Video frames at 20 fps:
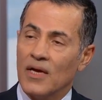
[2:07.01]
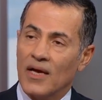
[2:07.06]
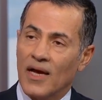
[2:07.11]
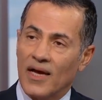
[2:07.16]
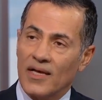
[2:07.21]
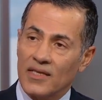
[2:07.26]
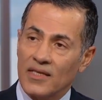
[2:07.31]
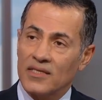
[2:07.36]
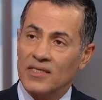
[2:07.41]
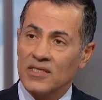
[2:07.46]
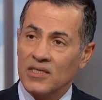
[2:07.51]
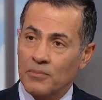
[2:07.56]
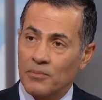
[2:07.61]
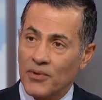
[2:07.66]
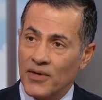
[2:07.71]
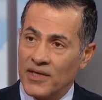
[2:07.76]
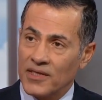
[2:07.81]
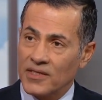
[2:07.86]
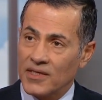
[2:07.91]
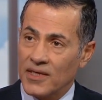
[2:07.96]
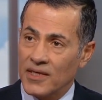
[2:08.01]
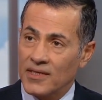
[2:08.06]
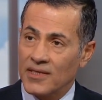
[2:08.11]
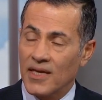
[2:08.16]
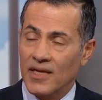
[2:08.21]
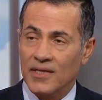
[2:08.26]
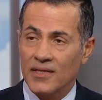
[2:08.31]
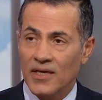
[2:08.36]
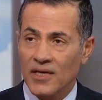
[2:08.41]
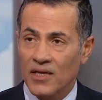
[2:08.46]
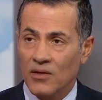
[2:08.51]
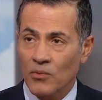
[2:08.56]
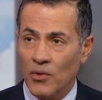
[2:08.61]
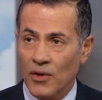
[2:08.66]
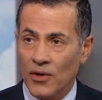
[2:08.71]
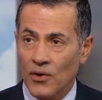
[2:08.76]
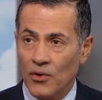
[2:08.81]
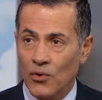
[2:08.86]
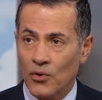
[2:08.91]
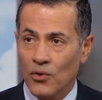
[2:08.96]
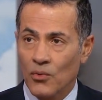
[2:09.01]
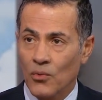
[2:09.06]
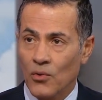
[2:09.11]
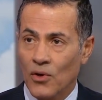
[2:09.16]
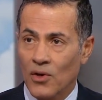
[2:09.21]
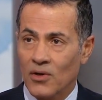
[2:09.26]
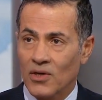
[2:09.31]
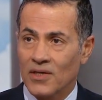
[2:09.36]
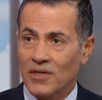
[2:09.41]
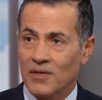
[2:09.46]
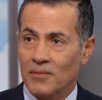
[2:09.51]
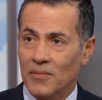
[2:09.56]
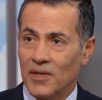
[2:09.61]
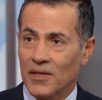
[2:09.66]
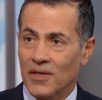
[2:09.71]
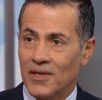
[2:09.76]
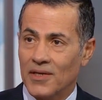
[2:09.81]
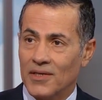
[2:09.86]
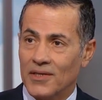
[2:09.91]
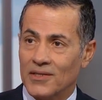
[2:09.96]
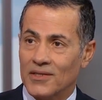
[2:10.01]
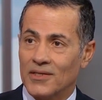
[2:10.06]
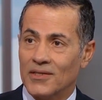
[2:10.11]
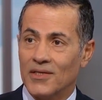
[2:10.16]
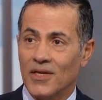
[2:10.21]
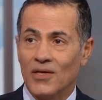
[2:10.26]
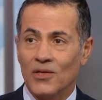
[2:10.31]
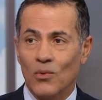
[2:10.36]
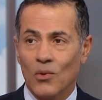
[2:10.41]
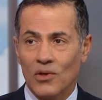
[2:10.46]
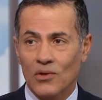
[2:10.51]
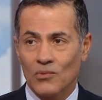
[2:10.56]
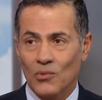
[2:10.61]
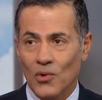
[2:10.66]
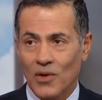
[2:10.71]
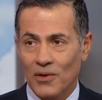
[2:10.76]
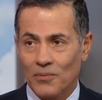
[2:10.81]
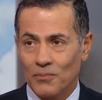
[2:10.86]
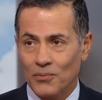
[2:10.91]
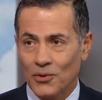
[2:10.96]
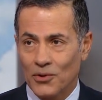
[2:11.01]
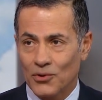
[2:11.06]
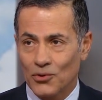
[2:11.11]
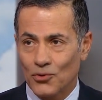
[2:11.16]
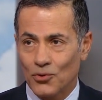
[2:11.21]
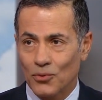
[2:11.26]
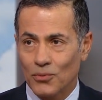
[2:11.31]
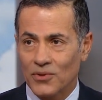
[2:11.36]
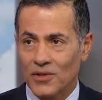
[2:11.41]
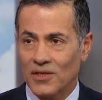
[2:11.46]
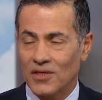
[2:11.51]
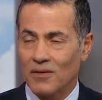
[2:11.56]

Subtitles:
And this is a president that didn't want to go to war in the Middle East, did not want to put troops in the